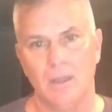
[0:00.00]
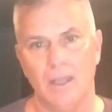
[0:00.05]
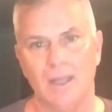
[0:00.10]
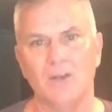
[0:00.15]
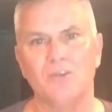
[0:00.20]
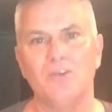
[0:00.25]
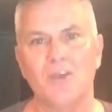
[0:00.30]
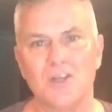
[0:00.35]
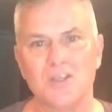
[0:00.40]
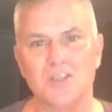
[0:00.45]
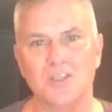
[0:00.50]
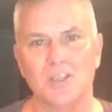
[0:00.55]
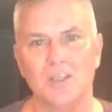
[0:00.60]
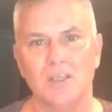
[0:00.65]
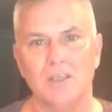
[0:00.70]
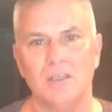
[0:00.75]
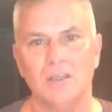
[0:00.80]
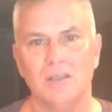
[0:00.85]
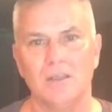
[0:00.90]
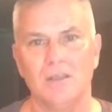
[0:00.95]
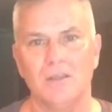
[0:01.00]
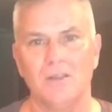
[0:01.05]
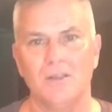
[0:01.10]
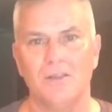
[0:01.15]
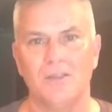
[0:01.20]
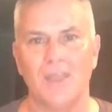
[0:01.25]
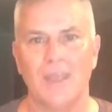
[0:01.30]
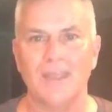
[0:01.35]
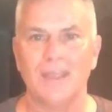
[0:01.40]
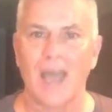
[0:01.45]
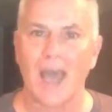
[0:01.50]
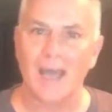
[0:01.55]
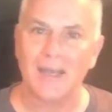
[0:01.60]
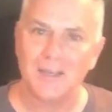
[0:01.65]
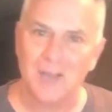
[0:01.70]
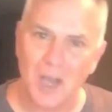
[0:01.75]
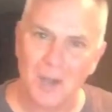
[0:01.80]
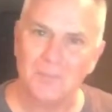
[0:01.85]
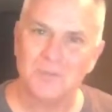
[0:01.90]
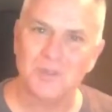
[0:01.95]
And eventually, they
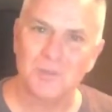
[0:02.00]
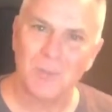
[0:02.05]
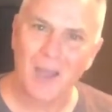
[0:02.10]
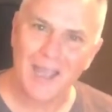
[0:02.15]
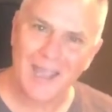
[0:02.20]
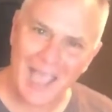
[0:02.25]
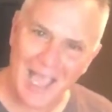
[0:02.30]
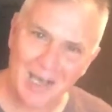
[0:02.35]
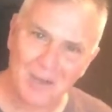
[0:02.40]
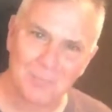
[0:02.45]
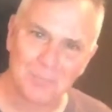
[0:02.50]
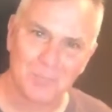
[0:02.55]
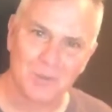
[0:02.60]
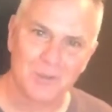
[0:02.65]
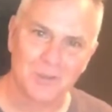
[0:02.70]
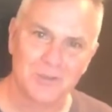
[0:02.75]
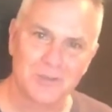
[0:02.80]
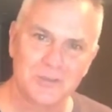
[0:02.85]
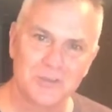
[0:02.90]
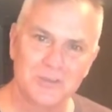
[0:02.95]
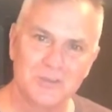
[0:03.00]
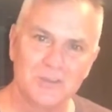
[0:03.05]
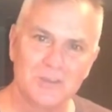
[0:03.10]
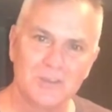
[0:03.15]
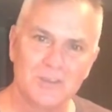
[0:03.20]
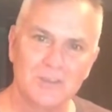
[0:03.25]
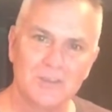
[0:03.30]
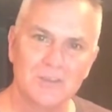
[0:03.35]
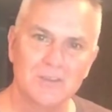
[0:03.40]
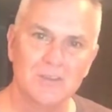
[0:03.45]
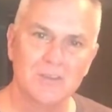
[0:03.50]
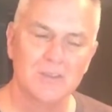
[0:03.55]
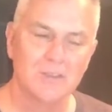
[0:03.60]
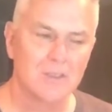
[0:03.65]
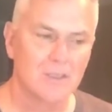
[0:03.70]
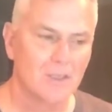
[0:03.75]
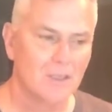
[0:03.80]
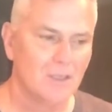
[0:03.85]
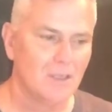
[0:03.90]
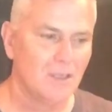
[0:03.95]
got numb to my outbursts.
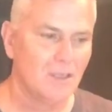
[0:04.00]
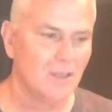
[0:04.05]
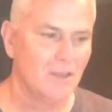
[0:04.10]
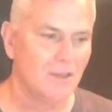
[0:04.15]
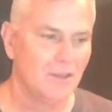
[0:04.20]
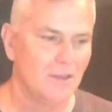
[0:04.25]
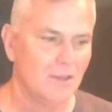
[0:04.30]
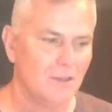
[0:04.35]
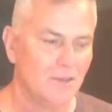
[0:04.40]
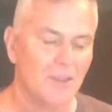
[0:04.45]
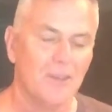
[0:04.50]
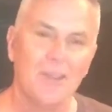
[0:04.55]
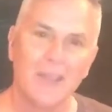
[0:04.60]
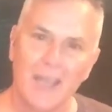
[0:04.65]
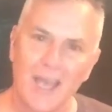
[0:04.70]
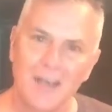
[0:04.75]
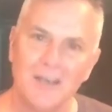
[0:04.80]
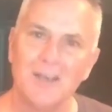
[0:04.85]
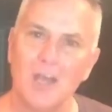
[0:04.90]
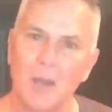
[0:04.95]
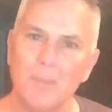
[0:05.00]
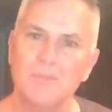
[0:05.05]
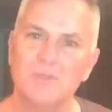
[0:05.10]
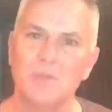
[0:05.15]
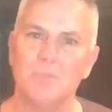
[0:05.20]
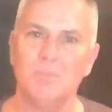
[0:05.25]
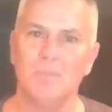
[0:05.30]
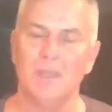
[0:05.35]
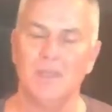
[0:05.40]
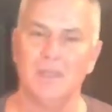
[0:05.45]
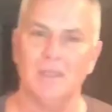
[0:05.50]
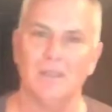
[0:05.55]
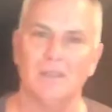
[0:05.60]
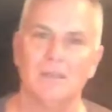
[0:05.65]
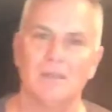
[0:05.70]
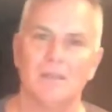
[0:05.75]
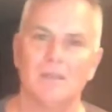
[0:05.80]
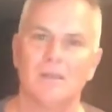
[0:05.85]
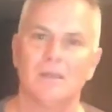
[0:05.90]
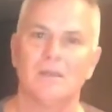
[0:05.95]
Then they got numb to
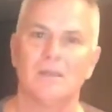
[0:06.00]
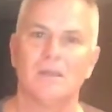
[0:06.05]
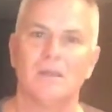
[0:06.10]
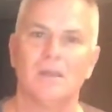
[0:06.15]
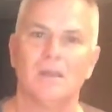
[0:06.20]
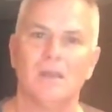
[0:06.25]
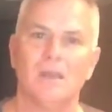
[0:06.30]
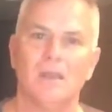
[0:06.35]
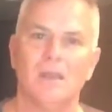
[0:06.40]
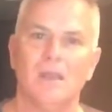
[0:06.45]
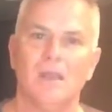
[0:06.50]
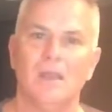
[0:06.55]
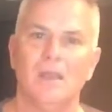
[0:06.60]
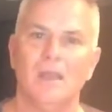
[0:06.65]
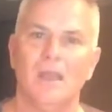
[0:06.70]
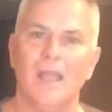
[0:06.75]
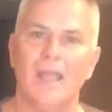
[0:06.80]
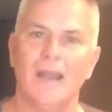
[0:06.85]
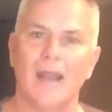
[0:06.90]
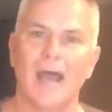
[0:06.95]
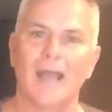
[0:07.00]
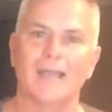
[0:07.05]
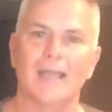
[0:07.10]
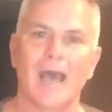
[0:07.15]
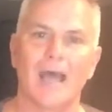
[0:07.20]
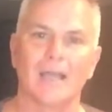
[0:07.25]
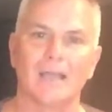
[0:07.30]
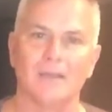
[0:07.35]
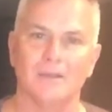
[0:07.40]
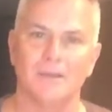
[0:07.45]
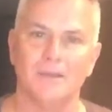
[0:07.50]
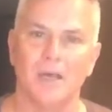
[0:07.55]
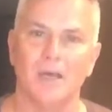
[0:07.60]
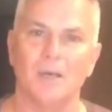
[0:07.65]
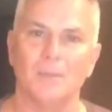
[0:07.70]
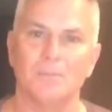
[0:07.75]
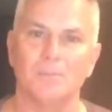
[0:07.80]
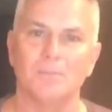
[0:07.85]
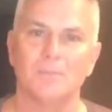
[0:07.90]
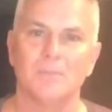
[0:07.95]
me. And I got
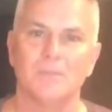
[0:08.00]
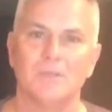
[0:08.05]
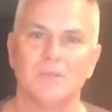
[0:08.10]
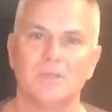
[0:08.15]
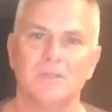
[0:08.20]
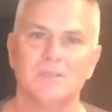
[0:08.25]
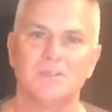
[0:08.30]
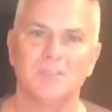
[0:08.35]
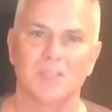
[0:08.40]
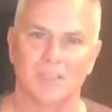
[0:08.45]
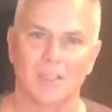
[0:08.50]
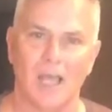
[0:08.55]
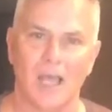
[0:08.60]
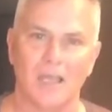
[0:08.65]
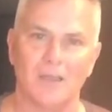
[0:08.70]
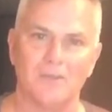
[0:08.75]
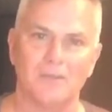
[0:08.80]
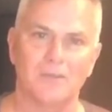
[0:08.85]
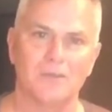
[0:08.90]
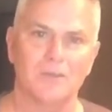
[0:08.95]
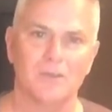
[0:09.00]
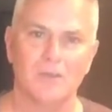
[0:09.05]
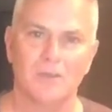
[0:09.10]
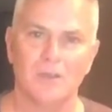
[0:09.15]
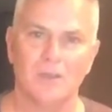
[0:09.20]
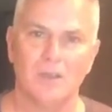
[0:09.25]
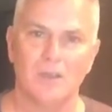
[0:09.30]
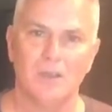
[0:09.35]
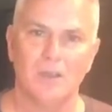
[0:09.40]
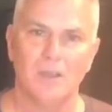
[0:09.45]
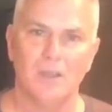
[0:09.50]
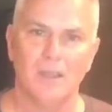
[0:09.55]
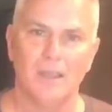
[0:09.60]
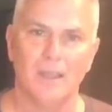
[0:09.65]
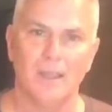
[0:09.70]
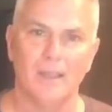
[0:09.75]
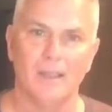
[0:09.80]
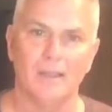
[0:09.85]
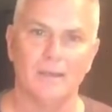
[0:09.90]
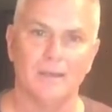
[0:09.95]
numb to life.
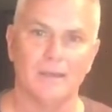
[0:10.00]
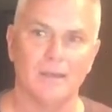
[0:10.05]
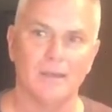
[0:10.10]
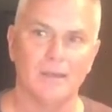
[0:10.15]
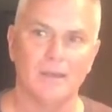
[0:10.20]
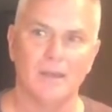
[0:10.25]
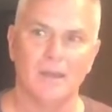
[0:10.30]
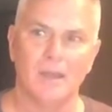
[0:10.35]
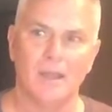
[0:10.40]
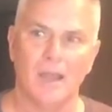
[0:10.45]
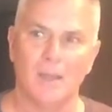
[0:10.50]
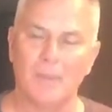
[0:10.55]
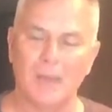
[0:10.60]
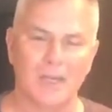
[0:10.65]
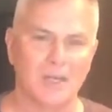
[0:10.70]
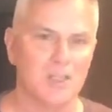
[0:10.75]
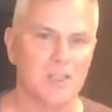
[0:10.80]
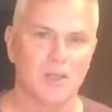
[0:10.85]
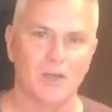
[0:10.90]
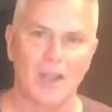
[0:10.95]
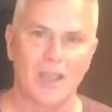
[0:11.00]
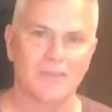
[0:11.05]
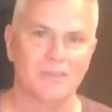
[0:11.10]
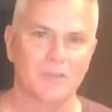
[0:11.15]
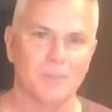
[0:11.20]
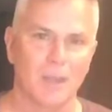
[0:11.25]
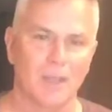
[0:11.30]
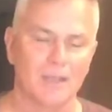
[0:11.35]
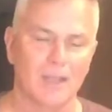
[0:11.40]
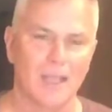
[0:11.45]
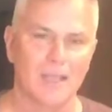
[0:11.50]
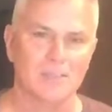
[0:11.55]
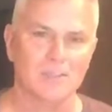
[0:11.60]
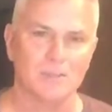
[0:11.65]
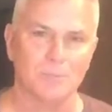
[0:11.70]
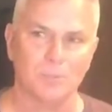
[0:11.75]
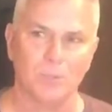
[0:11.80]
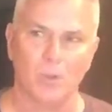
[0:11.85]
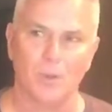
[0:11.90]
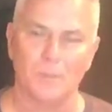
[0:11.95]
And about a year after my last
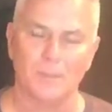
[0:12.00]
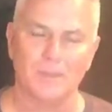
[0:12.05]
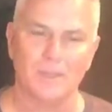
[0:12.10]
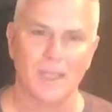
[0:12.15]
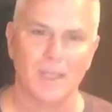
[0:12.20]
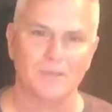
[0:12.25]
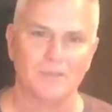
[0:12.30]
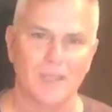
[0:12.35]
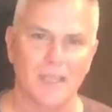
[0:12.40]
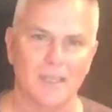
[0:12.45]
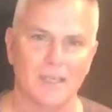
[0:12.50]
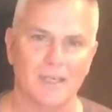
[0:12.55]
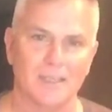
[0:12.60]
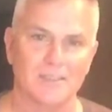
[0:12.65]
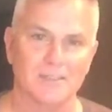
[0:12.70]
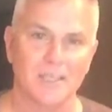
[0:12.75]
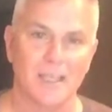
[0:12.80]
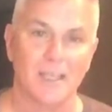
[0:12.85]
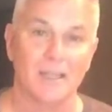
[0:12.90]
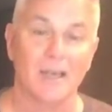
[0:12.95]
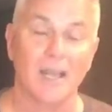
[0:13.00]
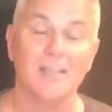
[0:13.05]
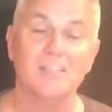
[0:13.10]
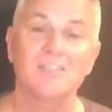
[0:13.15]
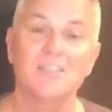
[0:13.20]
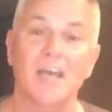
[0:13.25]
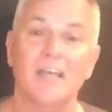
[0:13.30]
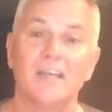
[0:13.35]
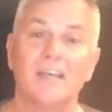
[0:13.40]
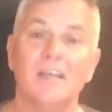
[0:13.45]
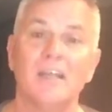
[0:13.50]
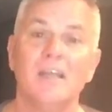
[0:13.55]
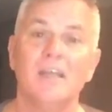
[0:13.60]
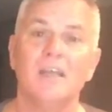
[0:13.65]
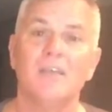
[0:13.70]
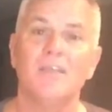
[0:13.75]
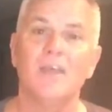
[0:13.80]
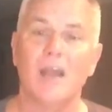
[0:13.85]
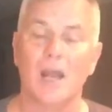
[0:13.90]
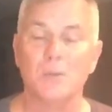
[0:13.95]
deployment to Afghanistan, I decided
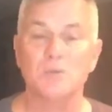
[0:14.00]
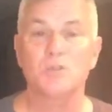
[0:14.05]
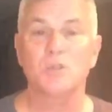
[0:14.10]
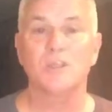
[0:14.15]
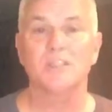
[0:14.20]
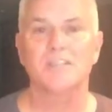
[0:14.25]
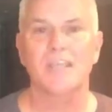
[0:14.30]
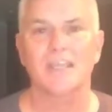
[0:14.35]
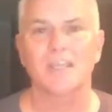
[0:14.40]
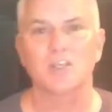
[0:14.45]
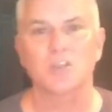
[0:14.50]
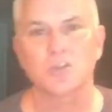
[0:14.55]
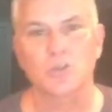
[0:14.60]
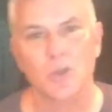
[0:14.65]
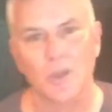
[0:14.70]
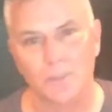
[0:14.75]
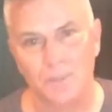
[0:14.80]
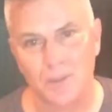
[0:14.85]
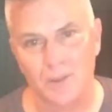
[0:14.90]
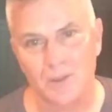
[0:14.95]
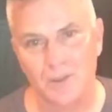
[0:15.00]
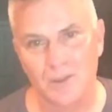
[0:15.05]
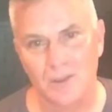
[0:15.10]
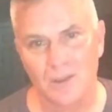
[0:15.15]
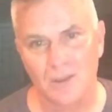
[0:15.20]
that I was going to take a trip